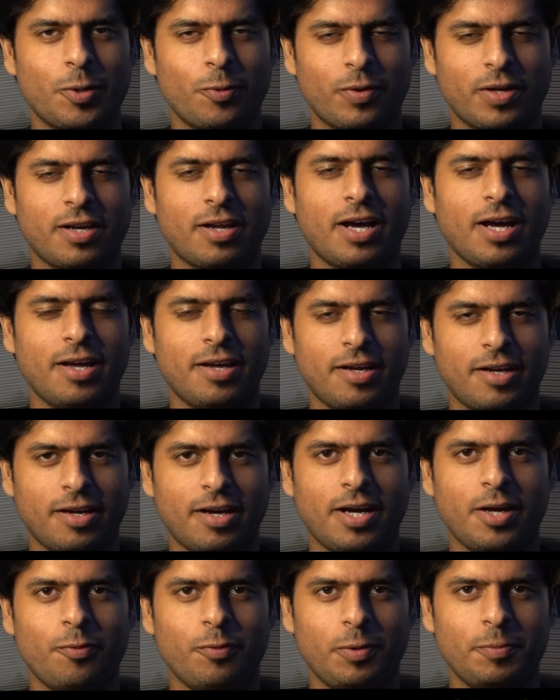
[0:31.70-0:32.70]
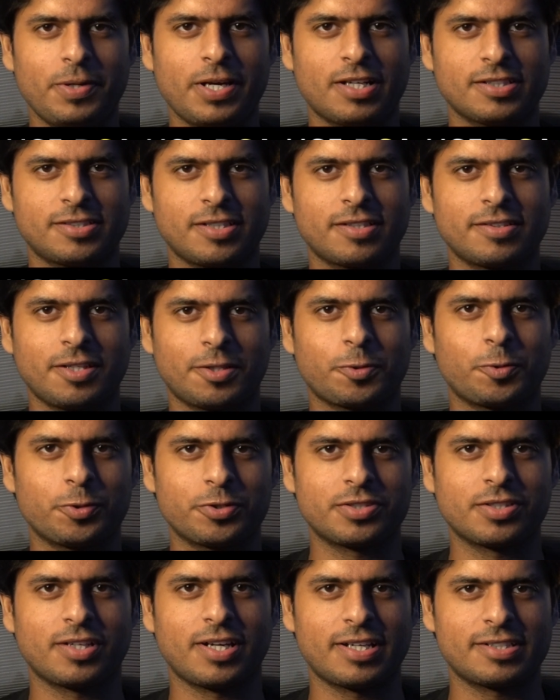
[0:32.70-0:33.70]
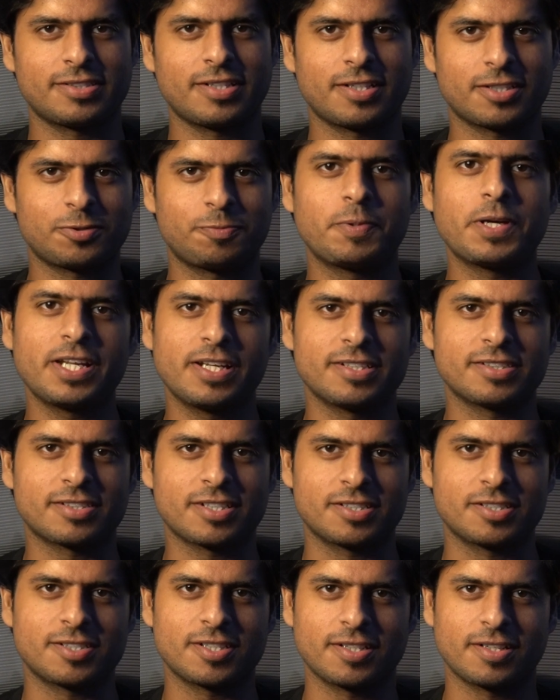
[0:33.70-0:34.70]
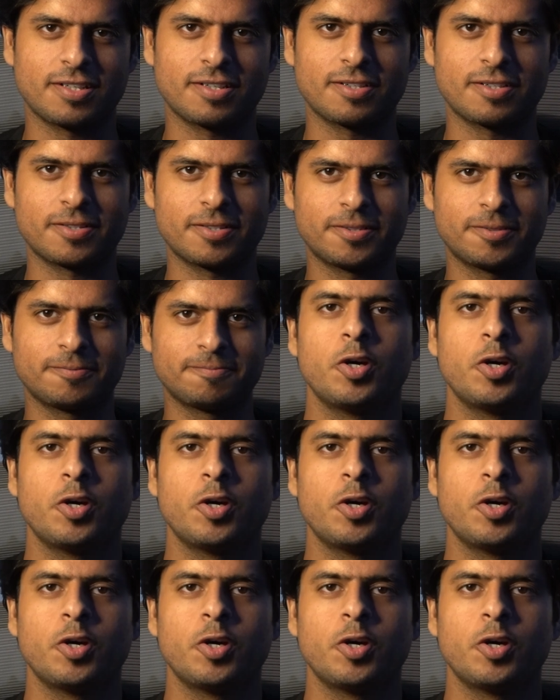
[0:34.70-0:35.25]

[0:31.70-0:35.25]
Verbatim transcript: Well, I, I will be answering that question as an experienced engineer.